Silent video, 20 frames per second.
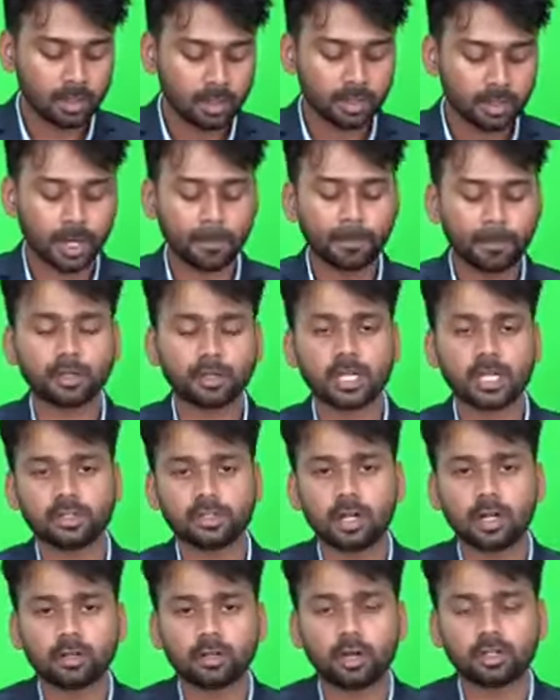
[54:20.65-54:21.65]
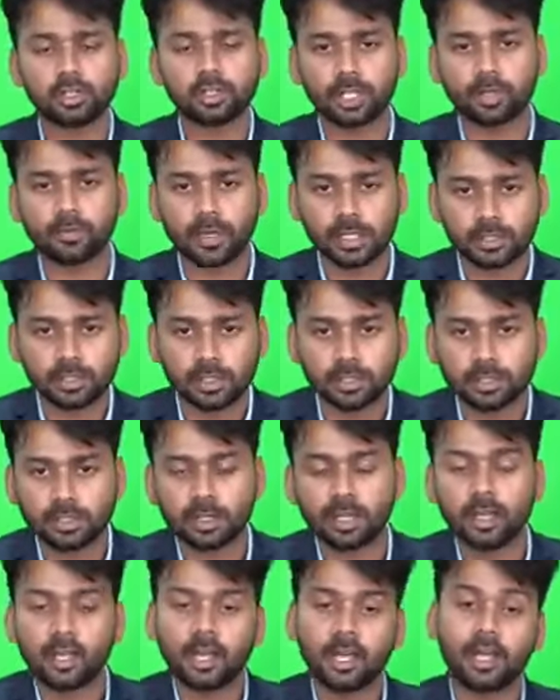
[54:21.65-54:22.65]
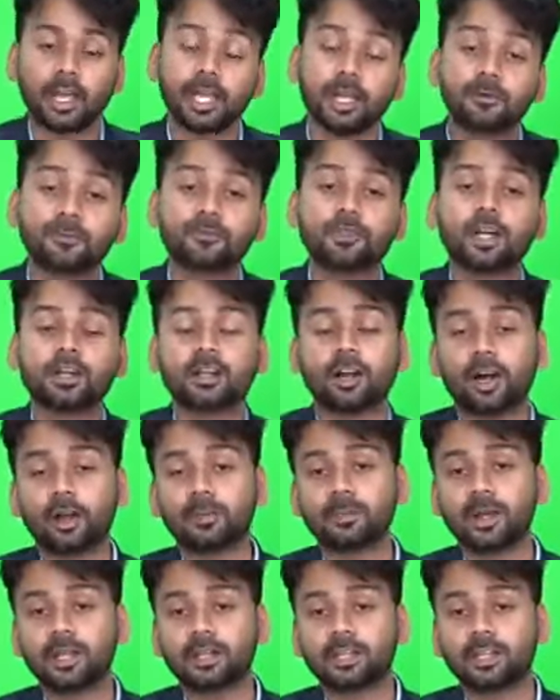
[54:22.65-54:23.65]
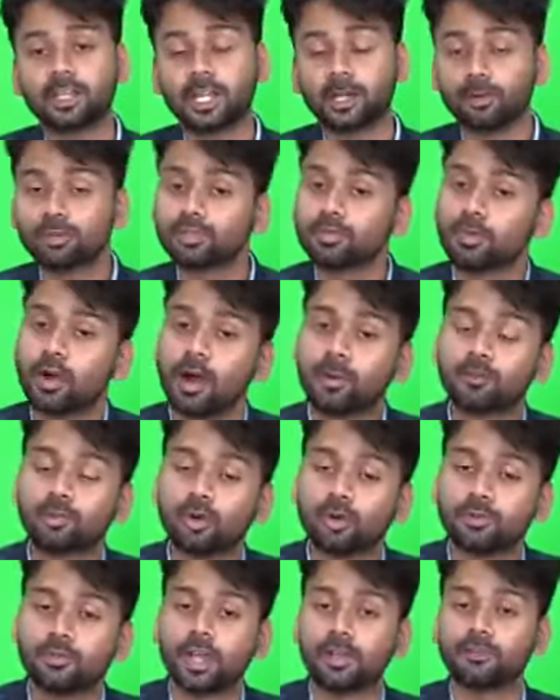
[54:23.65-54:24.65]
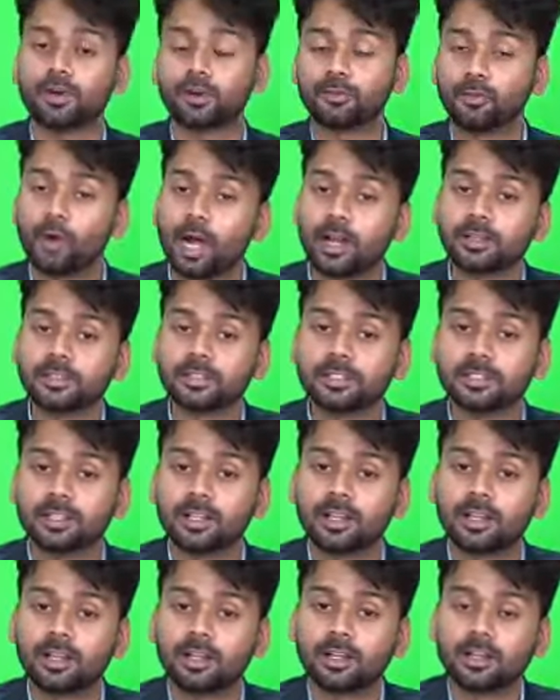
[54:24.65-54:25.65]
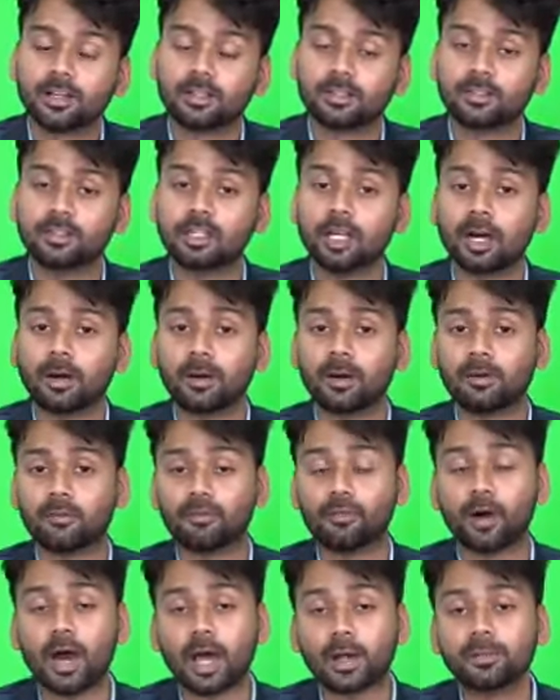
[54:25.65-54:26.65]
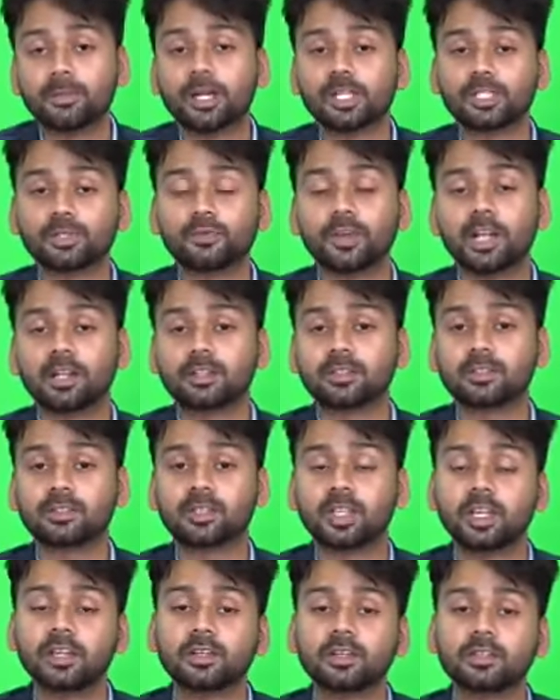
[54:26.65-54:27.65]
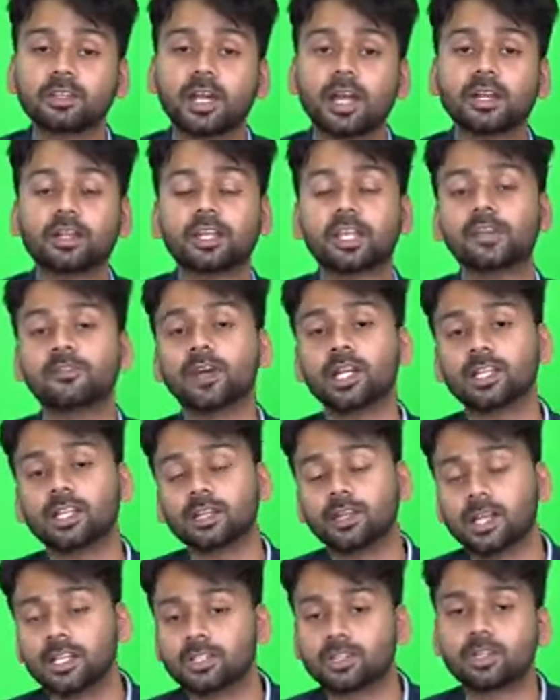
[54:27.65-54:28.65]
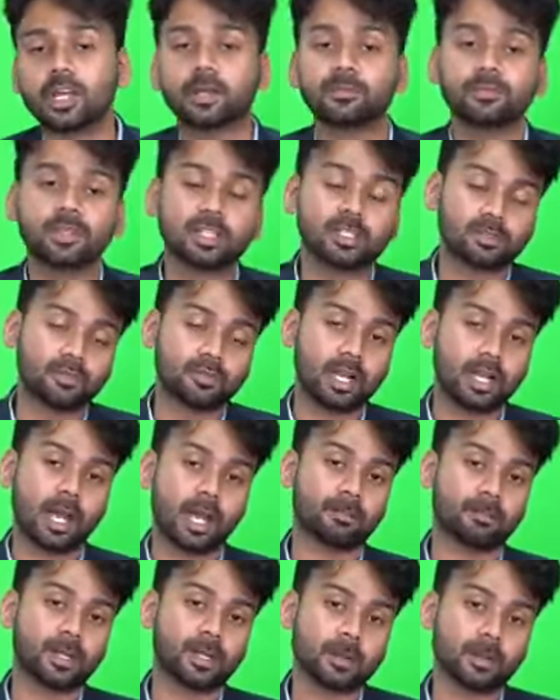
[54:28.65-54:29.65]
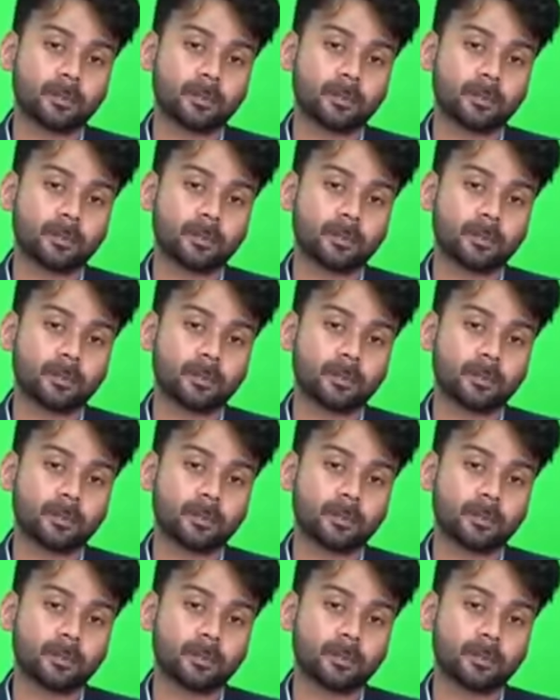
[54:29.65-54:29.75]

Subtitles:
Reputational consequences. If the government gives farm loan waiver once, the farmers will think that even the next time this will happen.